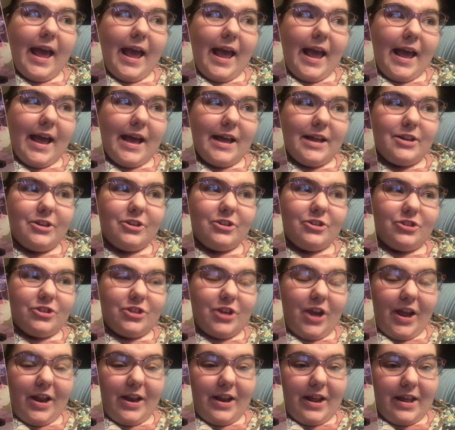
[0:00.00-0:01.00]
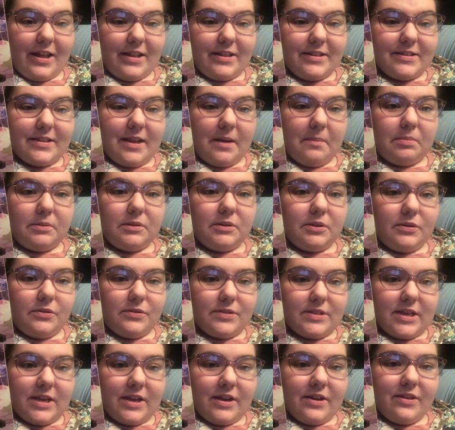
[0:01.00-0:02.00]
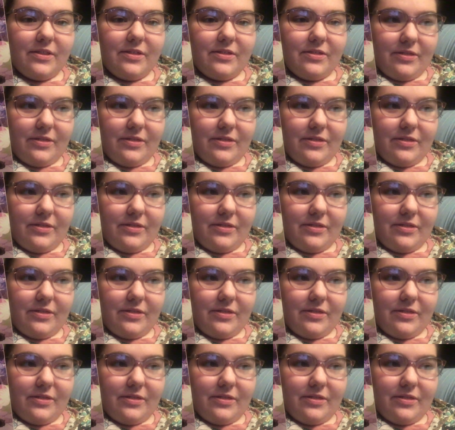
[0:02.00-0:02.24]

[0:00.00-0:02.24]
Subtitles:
and Chet ends up losing